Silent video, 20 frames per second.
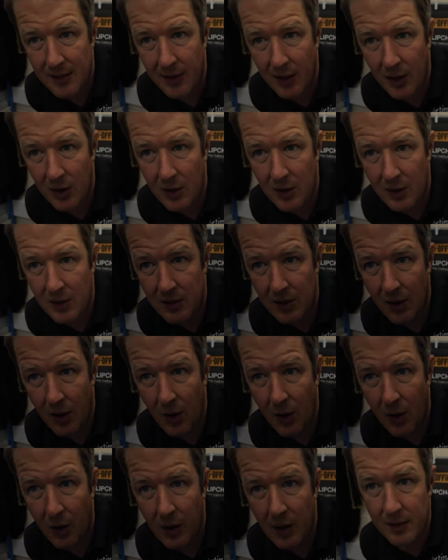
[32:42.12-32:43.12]
focus
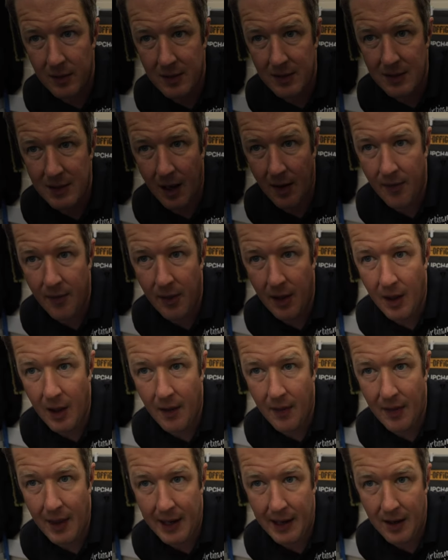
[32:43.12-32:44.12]
on stuff
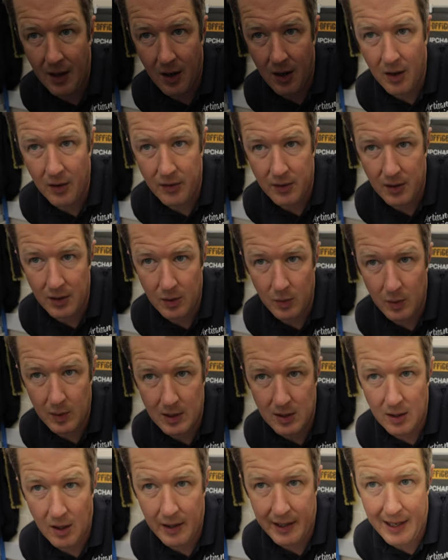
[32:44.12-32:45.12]
that they can't do,
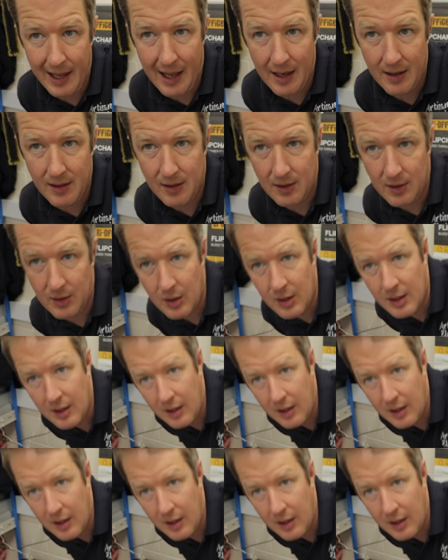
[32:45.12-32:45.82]
which I can do,